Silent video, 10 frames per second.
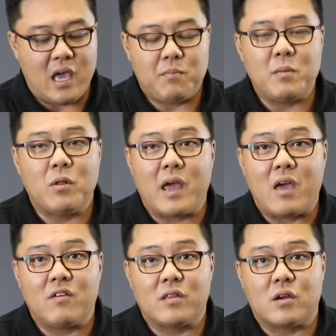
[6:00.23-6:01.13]
people
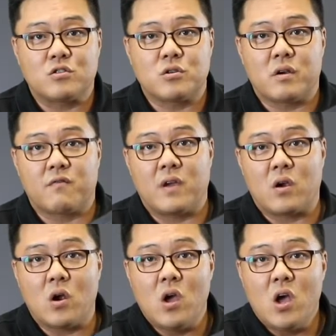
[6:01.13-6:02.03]
having their trigger
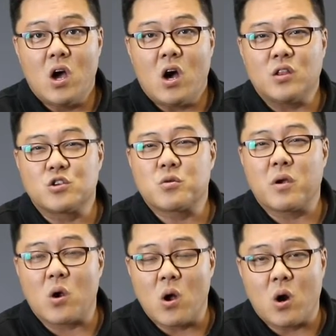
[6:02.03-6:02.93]
finger on the
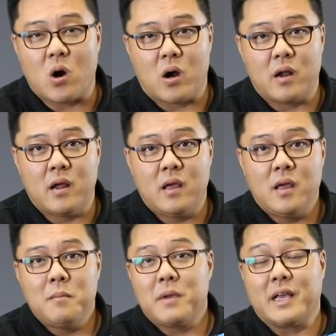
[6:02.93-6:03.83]
trigger guard.
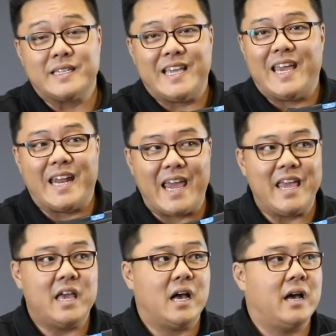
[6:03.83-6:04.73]
Because in
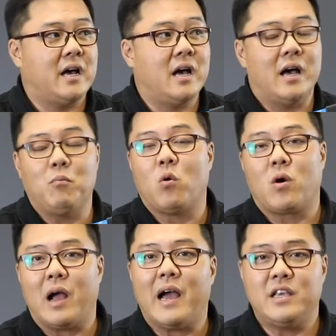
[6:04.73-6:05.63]
a
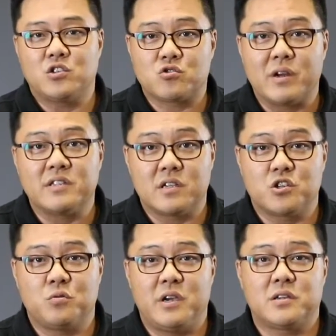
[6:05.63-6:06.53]
more high stress
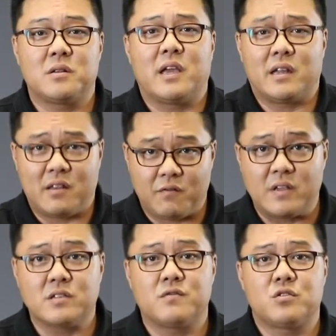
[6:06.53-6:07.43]
situation, like a
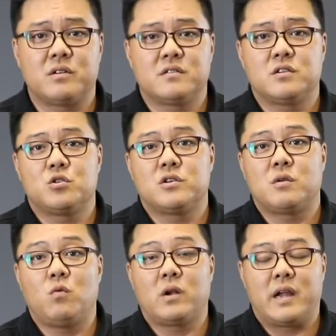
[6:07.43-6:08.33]
defensive shooting
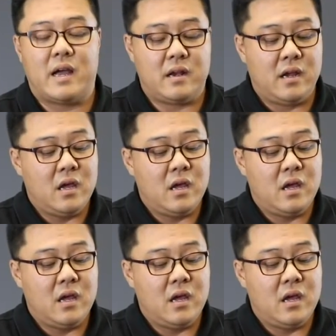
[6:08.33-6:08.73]
situation and whatnot,